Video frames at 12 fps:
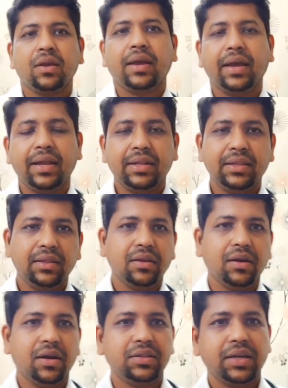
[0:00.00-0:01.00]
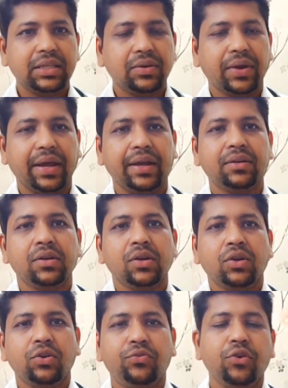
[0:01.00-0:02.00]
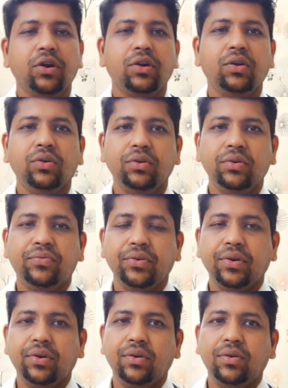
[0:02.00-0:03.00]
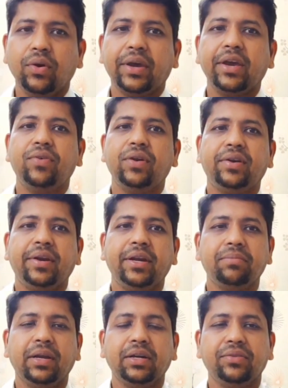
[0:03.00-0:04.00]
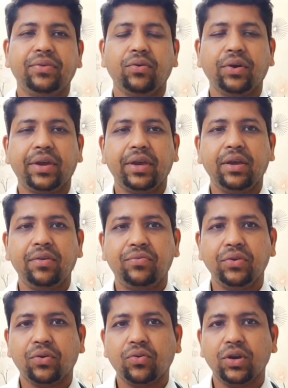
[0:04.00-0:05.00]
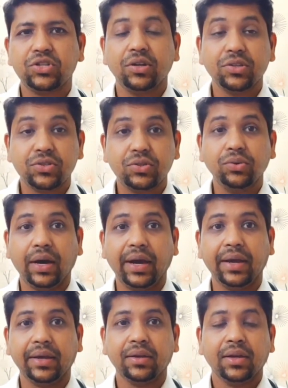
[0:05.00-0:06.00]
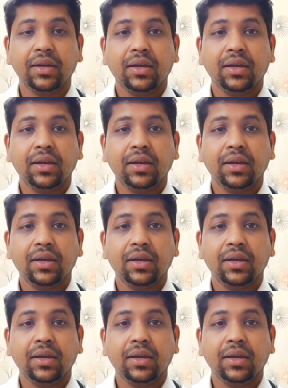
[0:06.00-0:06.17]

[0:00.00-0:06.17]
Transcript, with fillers: And on the other hand, if you're okay for treatment, if your cholesterol is too high,